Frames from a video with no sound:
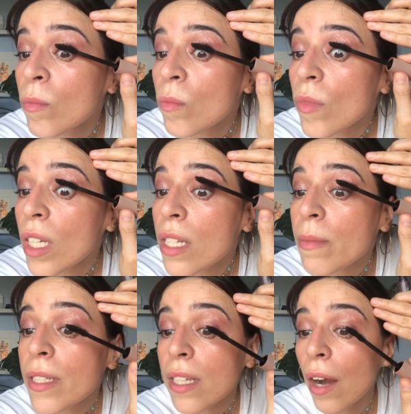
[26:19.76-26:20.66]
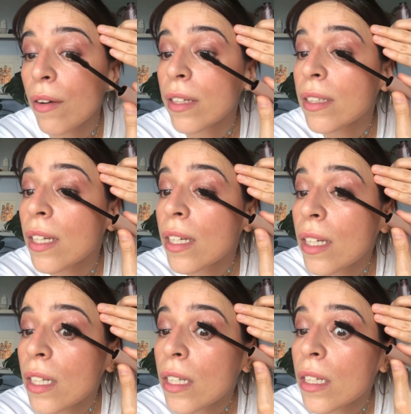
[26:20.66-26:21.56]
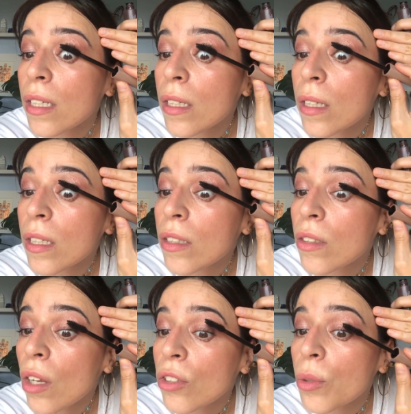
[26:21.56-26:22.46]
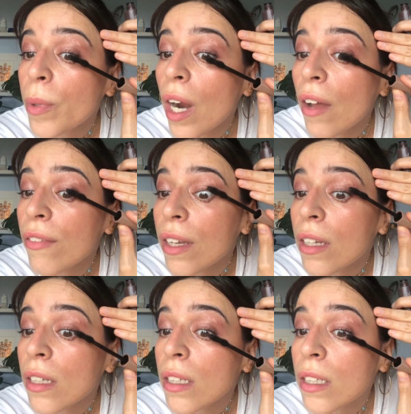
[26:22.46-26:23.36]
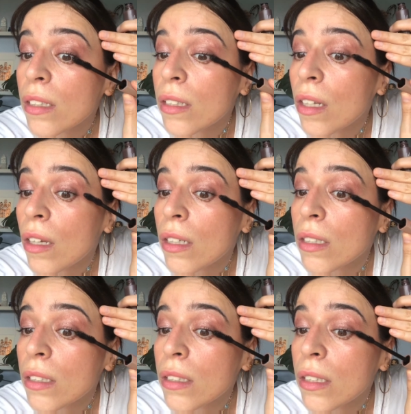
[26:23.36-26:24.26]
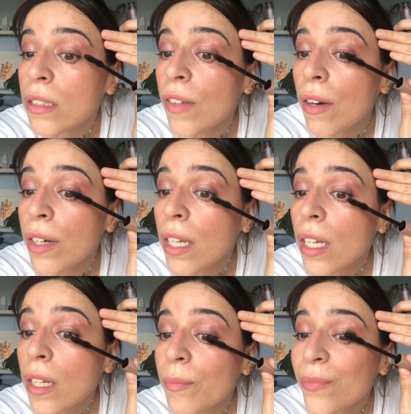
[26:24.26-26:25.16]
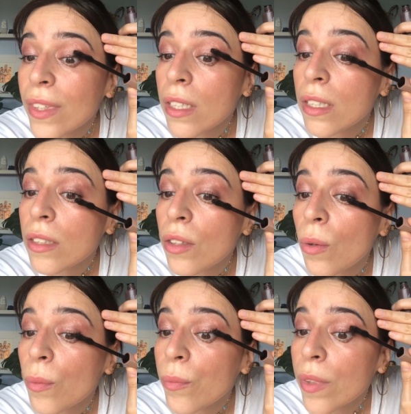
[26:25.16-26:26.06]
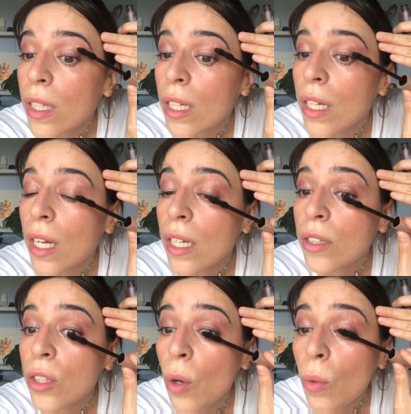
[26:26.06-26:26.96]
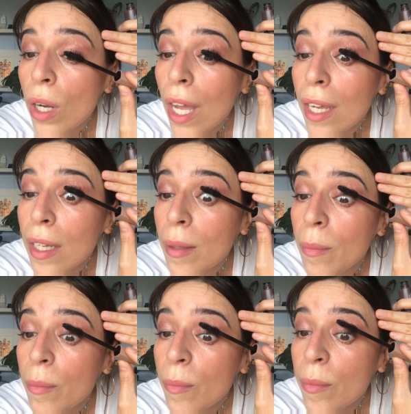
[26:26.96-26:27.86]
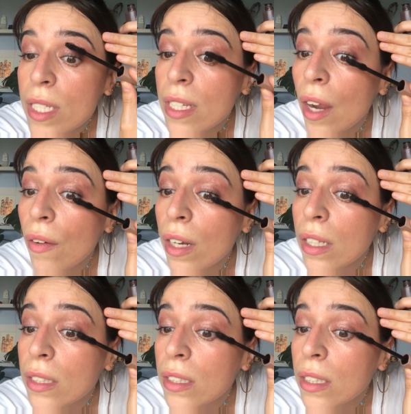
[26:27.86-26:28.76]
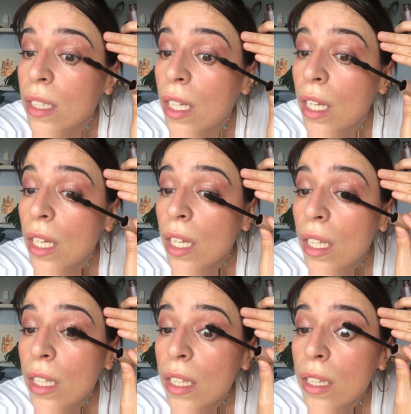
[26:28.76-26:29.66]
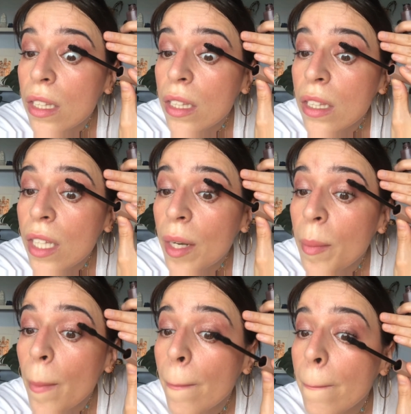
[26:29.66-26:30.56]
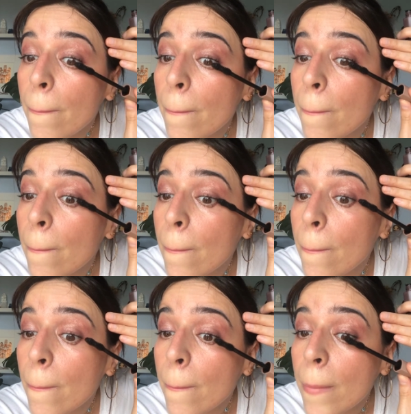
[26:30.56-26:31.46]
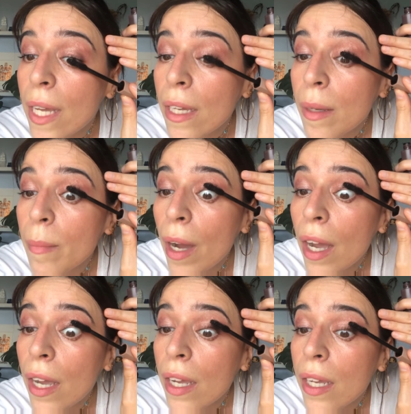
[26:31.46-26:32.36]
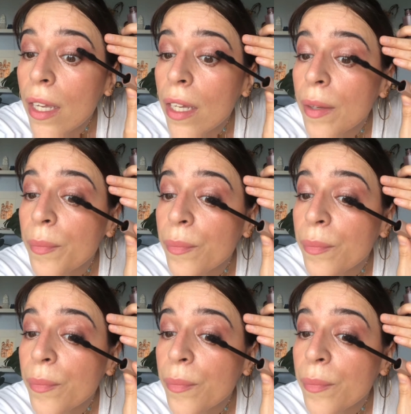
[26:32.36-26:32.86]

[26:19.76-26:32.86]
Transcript: this mascara is like, it's not super heavy, it's very, so I don't like mascaras that make my,